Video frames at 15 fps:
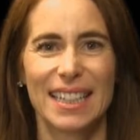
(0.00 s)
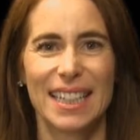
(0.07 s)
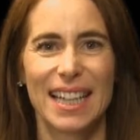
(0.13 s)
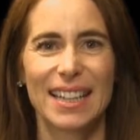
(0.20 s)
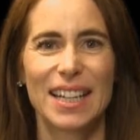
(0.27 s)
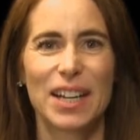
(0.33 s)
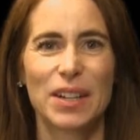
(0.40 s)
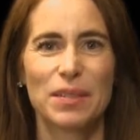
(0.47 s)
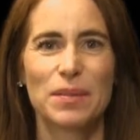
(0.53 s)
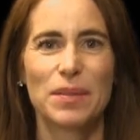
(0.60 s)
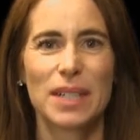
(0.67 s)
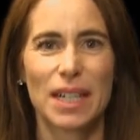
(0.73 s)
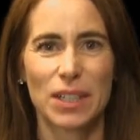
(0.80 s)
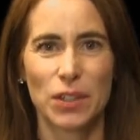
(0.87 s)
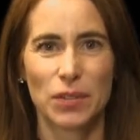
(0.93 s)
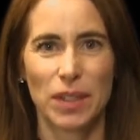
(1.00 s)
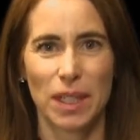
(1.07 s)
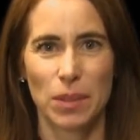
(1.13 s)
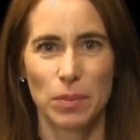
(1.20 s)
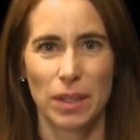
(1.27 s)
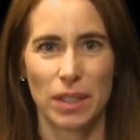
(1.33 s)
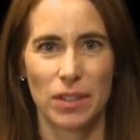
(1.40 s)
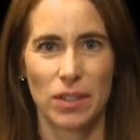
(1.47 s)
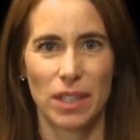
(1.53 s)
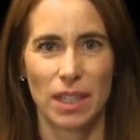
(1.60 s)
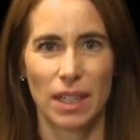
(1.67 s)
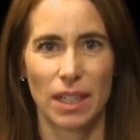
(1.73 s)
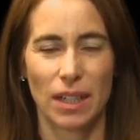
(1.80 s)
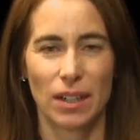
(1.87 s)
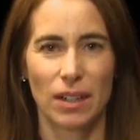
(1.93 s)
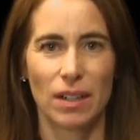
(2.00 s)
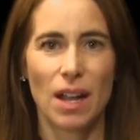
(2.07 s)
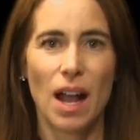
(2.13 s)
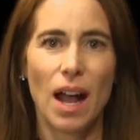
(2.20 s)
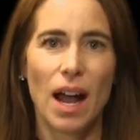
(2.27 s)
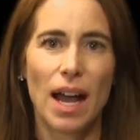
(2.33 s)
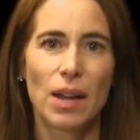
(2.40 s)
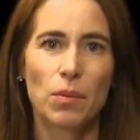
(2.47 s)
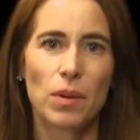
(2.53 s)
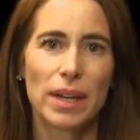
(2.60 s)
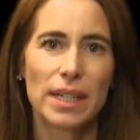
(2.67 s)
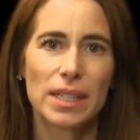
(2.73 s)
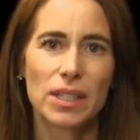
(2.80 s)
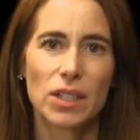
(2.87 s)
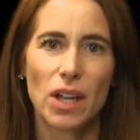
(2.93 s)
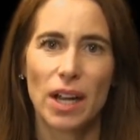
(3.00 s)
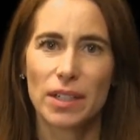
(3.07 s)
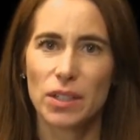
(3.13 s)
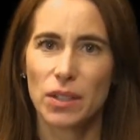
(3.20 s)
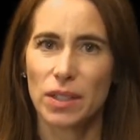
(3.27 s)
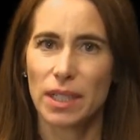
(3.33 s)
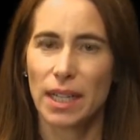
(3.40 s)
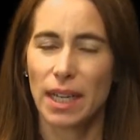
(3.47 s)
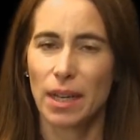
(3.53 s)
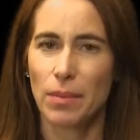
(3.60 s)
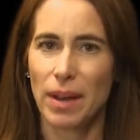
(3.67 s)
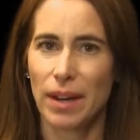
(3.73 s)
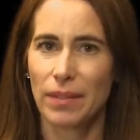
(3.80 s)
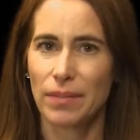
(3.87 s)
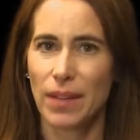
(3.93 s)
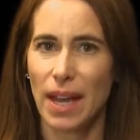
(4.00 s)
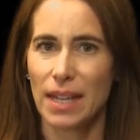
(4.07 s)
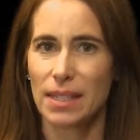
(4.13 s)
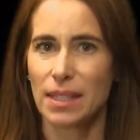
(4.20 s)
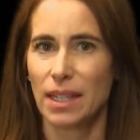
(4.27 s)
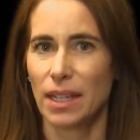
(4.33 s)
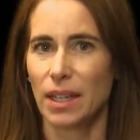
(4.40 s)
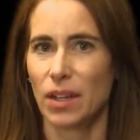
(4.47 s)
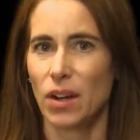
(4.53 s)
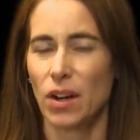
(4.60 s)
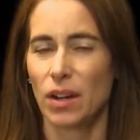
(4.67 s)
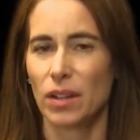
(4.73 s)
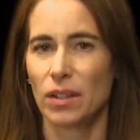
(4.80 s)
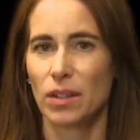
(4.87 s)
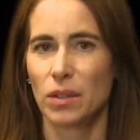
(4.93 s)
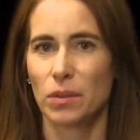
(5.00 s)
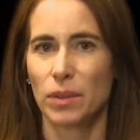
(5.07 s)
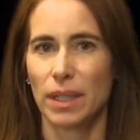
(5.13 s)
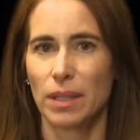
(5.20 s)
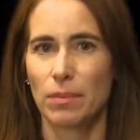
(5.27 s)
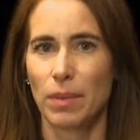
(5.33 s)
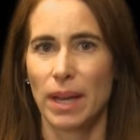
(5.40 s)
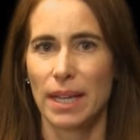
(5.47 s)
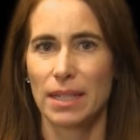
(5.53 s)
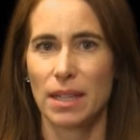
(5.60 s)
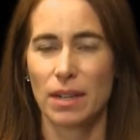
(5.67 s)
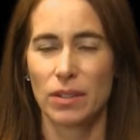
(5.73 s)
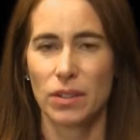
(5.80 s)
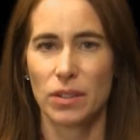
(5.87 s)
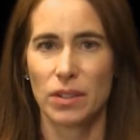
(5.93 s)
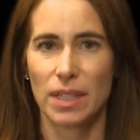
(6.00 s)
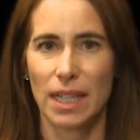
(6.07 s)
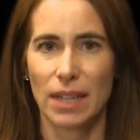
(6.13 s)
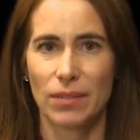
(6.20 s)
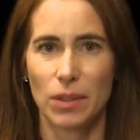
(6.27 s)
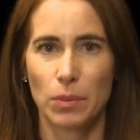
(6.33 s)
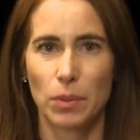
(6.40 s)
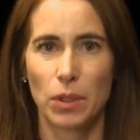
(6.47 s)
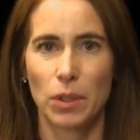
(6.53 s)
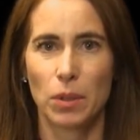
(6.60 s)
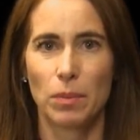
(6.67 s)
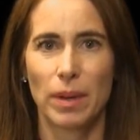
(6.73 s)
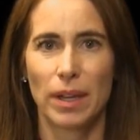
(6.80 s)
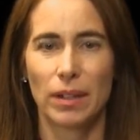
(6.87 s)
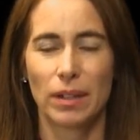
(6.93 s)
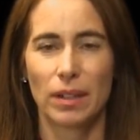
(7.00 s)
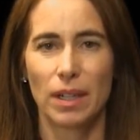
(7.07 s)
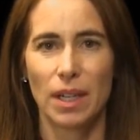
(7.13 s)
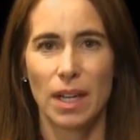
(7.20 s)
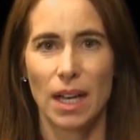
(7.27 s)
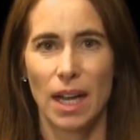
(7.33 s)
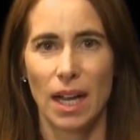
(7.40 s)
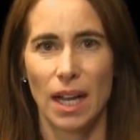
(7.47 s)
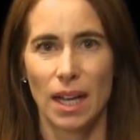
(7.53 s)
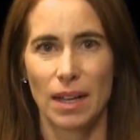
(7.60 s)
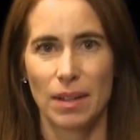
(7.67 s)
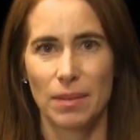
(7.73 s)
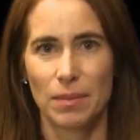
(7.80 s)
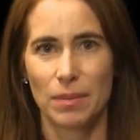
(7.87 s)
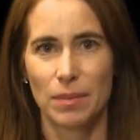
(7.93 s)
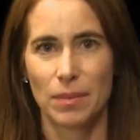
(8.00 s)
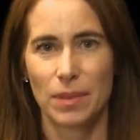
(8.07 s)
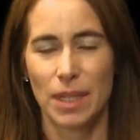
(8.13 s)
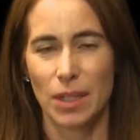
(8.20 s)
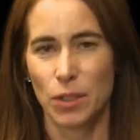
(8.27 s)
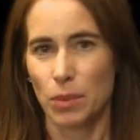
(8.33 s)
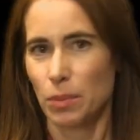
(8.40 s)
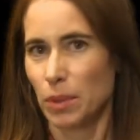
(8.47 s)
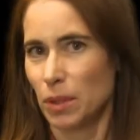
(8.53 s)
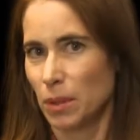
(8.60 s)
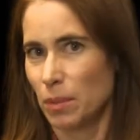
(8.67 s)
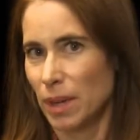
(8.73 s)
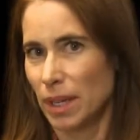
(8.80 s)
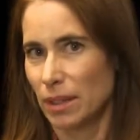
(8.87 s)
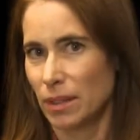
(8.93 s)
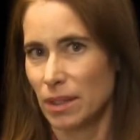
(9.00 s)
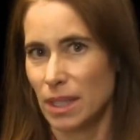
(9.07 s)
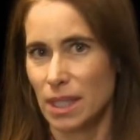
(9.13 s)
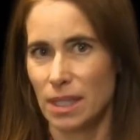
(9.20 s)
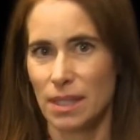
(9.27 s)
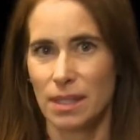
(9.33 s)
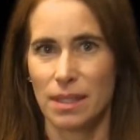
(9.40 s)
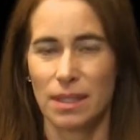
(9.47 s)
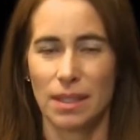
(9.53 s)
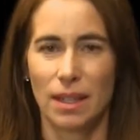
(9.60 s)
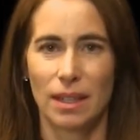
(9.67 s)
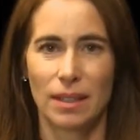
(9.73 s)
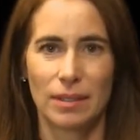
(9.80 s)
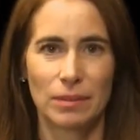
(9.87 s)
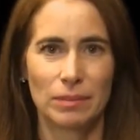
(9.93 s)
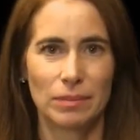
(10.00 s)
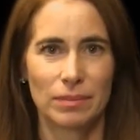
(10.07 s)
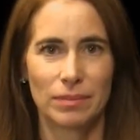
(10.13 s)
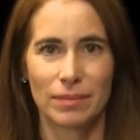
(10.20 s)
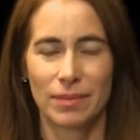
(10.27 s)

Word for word: Hello, Dr. Vikki Petersen here. I wanted to talk to you today about a fascinating article written by Dr. David Perlmutter. Um, Dr. Perlmutter is um,